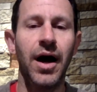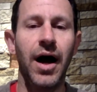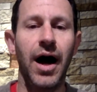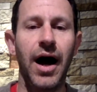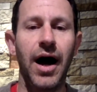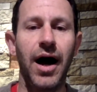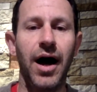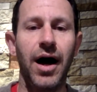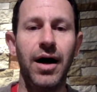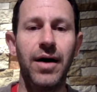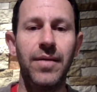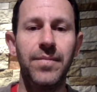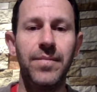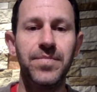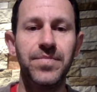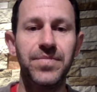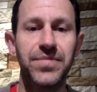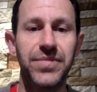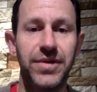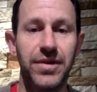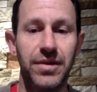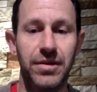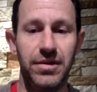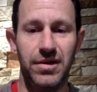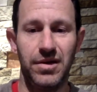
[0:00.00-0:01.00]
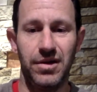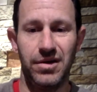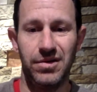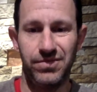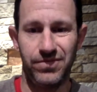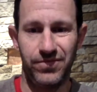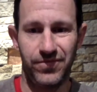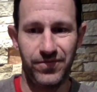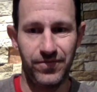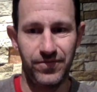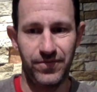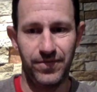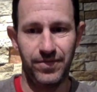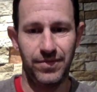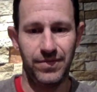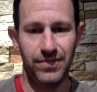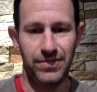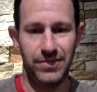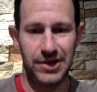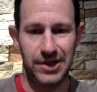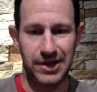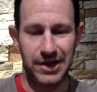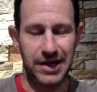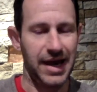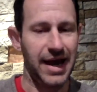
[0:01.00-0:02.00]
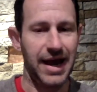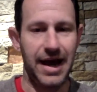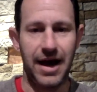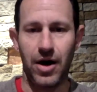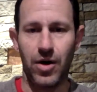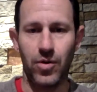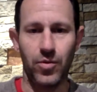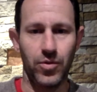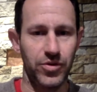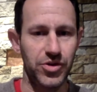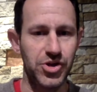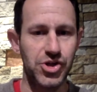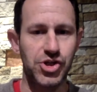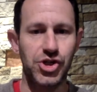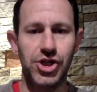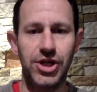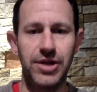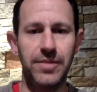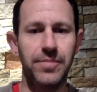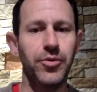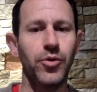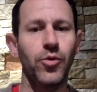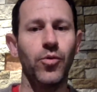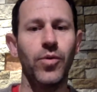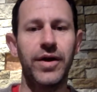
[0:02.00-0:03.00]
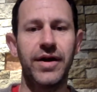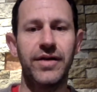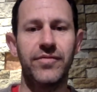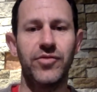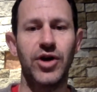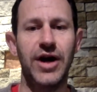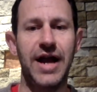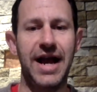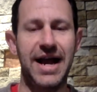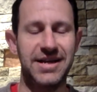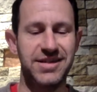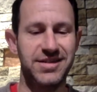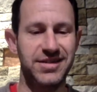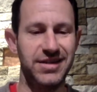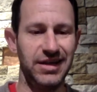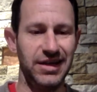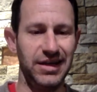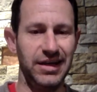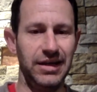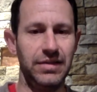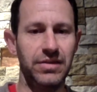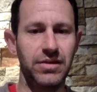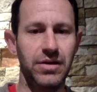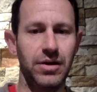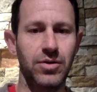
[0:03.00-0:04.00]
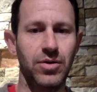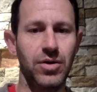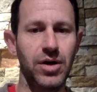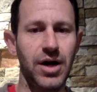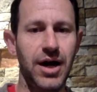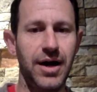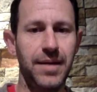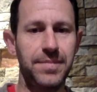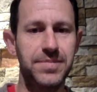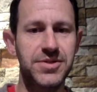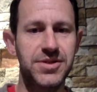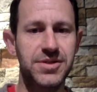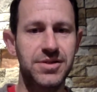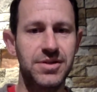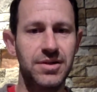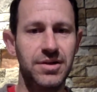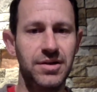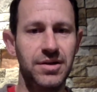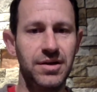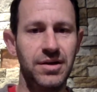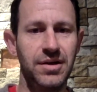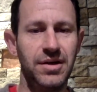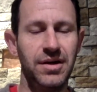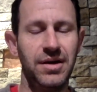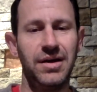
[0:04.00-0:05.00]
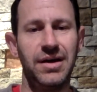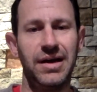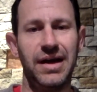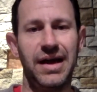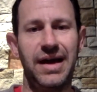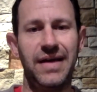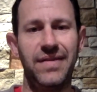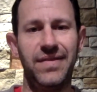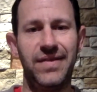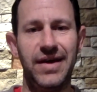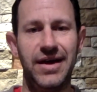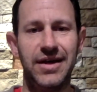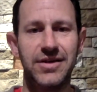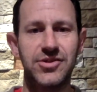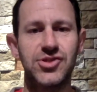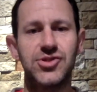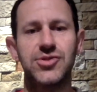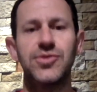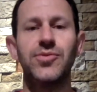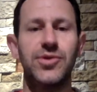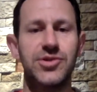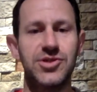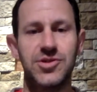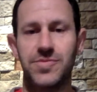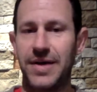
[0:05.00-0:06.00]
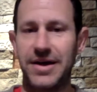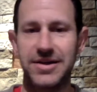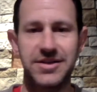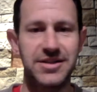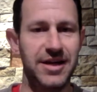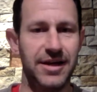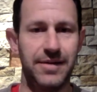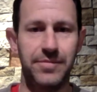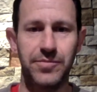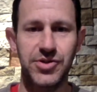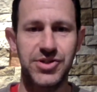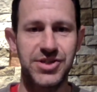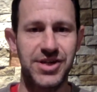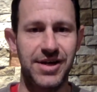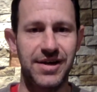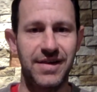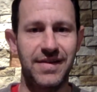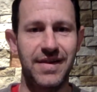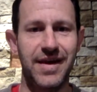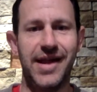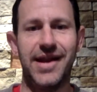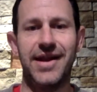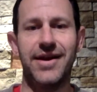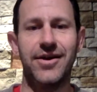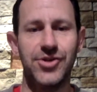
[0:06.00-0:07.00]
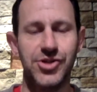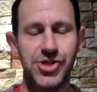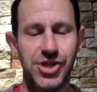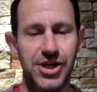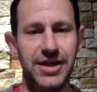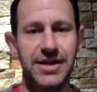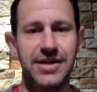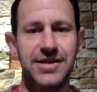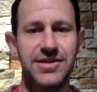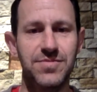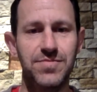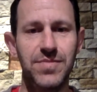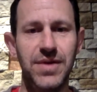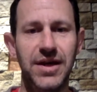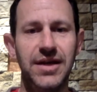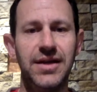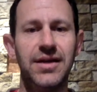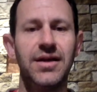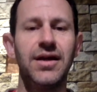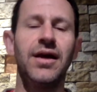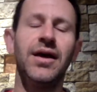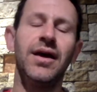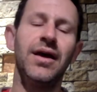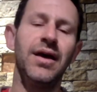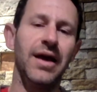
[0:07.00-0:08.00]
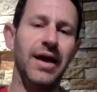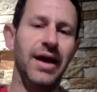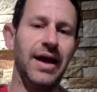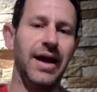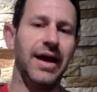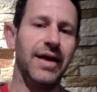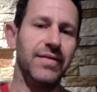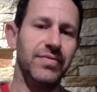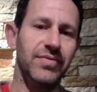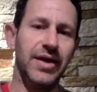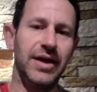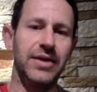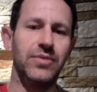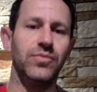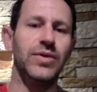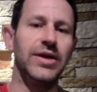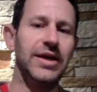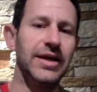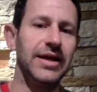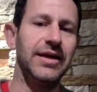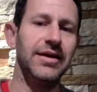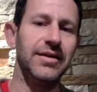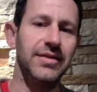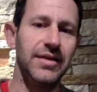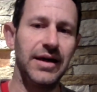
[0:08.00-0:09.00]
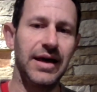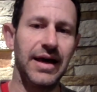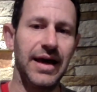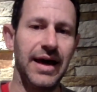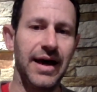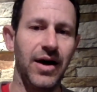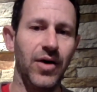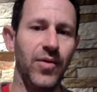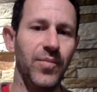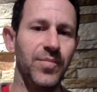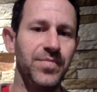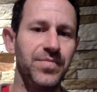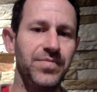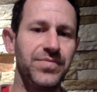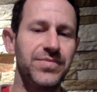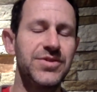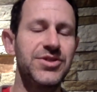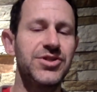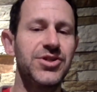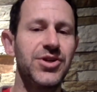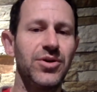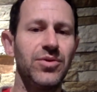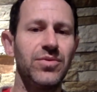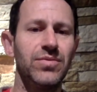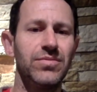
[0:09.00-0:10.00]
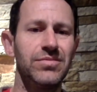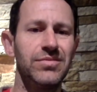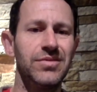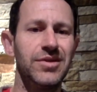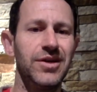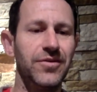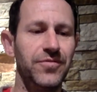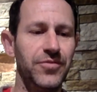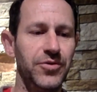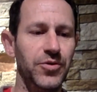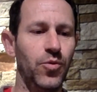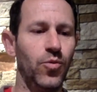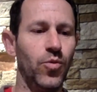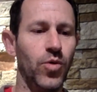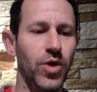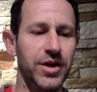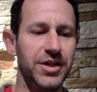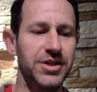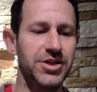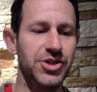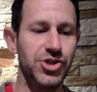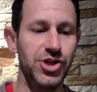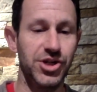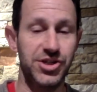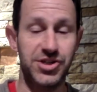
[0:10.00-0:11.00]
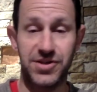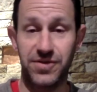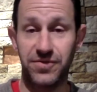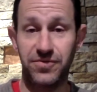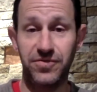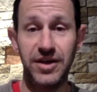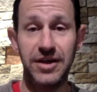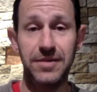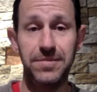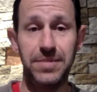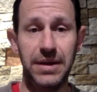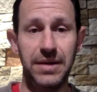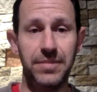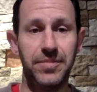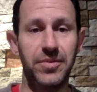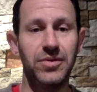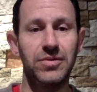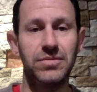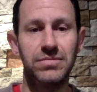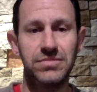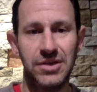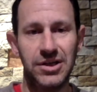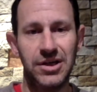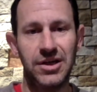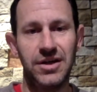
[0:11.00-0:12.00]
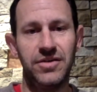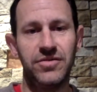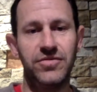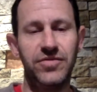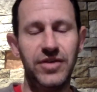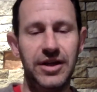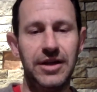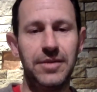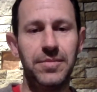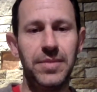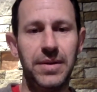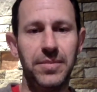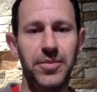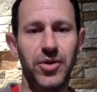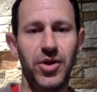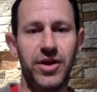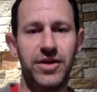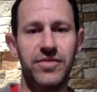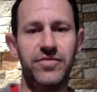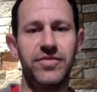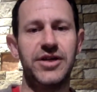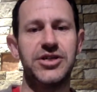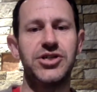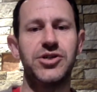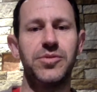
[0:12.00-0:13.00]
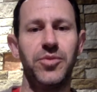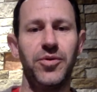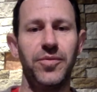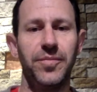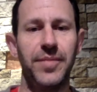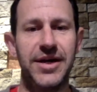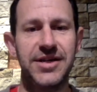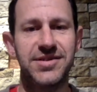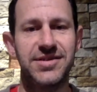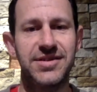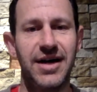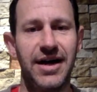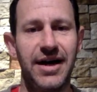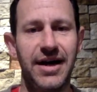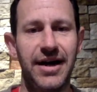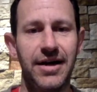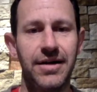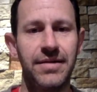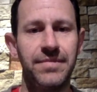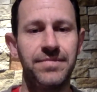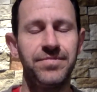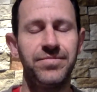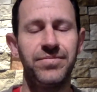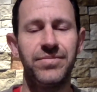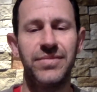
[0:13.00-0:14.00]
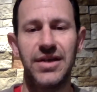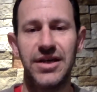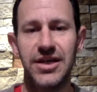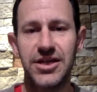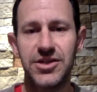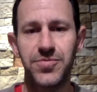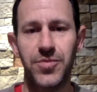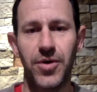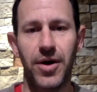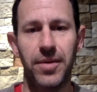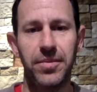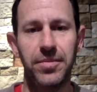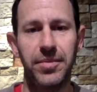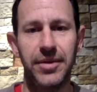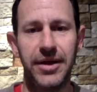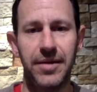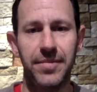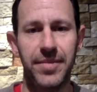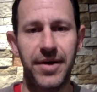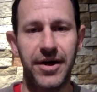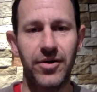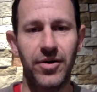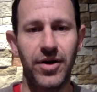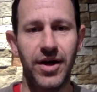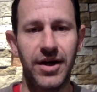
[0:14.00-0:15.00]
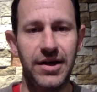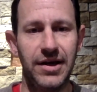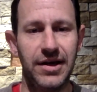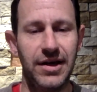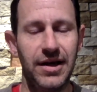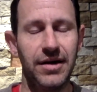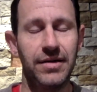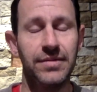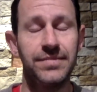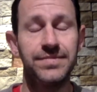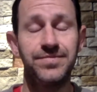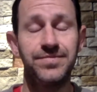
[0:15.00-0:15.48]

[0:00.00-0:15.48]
The cow or the sheep or whatever has to eat the crops and then stores about 10% of that energy in its meat, and then we eat the cow. So if you wanted just to feed people, feeding people on a vegetable-based diet is probably a better idea.